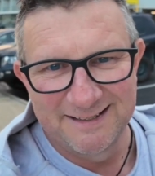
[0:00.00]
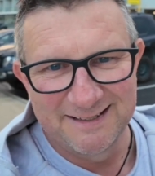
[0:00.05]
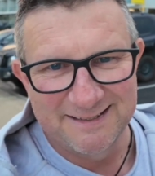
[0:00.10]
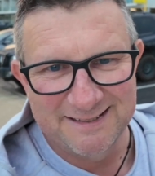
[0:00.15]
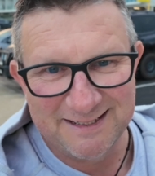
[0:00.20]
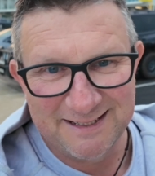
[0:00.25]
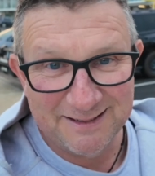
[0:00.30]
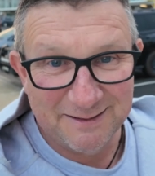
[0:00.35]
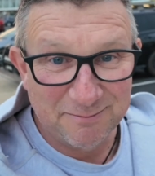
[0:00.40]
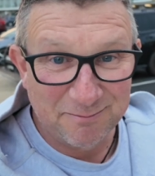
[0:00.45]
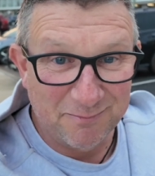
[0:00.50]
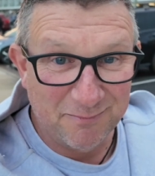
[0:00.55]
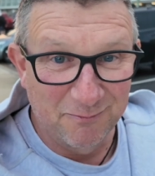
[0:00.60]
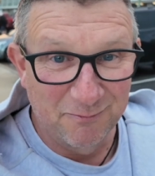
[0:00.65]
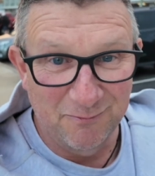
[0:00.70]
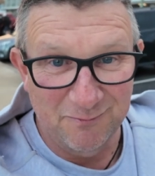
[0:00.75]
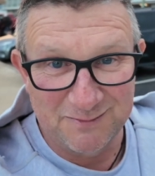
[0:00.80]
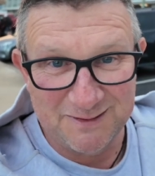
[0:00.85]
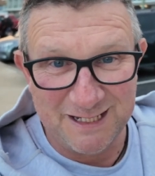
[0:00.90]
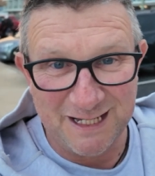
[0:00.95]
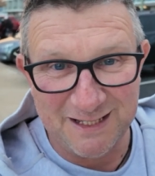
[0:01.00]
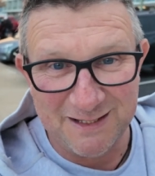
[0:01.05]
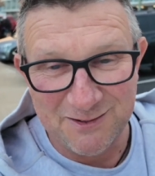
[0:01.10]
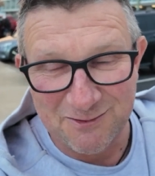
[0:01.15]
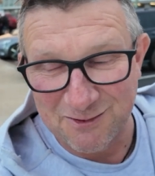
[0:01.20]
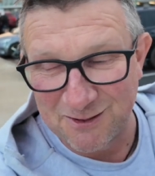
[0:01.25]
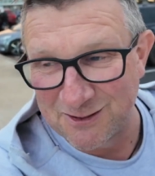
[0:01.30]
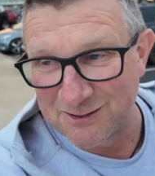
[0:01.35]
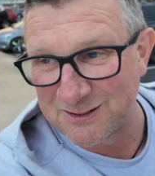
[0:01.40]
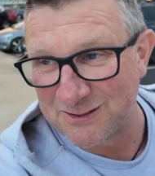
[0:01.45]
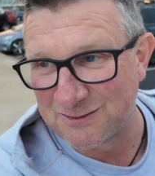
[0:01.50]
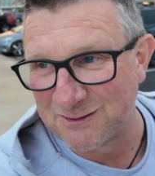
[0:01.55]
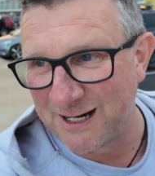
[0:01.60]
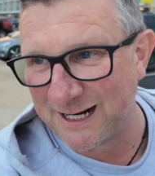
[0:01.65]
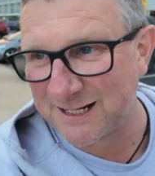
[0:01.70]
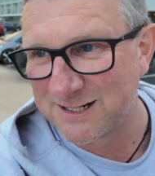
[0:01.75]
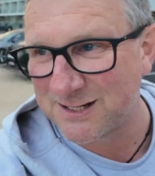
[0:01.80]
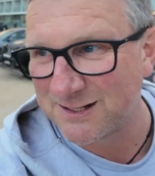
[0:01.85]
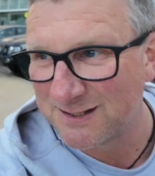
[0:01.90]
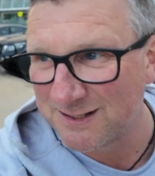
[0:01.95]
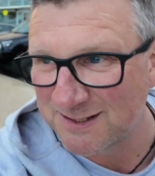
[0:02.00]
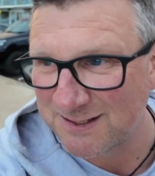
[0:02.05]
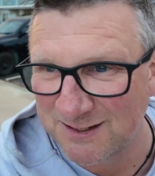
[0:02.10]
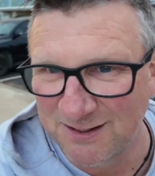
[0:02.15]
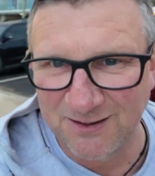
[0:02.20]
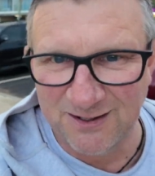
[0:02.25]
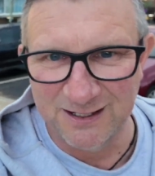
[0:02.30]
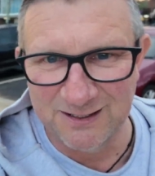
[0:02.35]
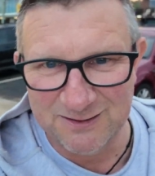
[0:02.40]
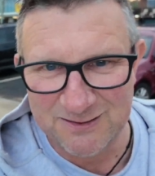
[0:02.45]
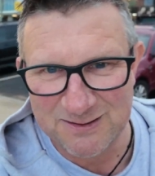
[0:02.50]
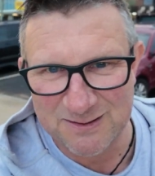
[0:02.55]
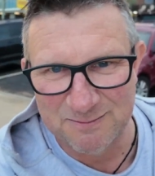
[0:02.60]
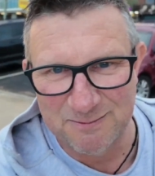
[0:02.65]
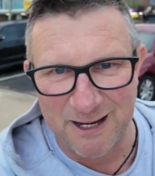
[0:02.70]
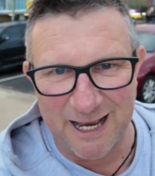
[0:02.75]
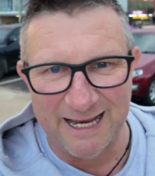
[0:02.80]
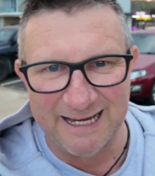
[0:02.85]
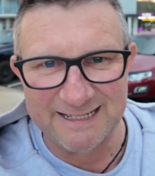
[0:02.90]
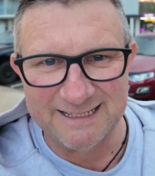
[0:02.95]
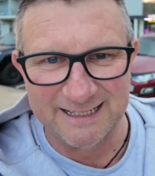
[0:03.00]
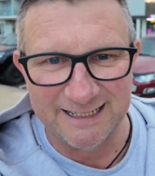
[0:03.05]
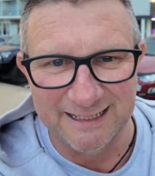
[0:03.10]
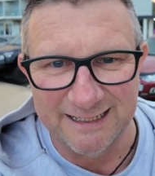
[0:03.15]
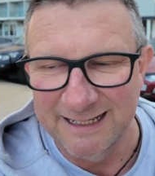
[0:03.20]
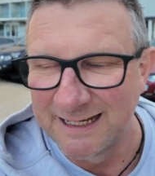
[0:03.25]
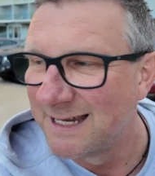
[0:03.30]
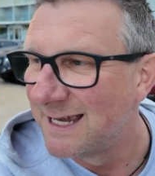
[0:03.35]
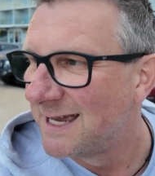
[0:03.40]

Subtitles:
It's in the wrong direction. The sky looks amazing.